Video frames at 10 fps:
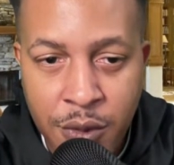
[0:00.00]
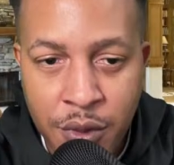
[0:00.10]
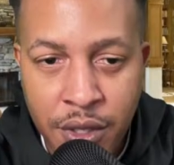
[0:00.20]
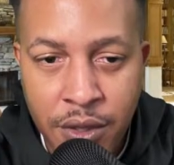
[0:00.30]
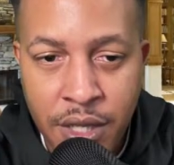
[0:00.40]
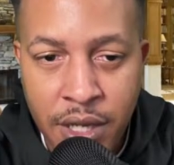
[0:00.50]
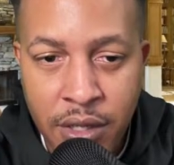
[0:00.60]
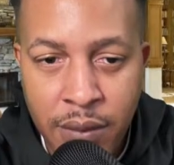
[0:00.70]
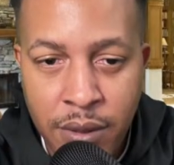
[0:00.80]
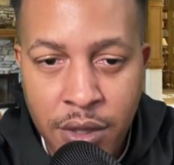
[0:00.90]
when they were down
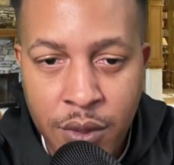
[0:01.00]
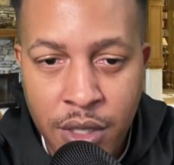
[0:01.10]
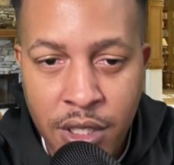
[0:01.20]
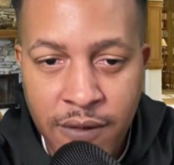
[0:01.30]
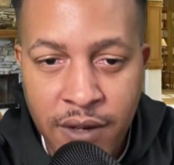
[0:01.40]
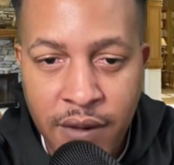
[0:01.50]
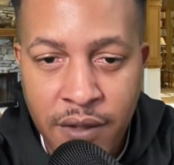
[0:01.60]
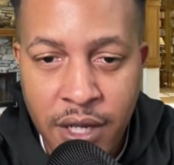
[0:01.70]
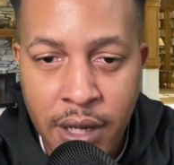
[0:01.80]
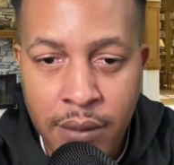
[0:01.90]
at plus 165 and
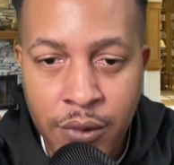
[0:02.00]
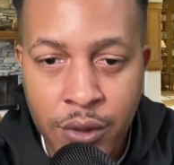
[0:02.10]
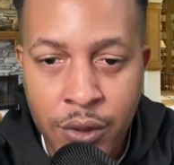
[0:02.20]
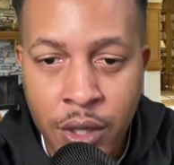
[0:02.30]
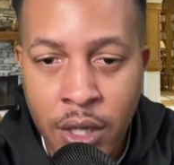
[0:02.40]
they came through.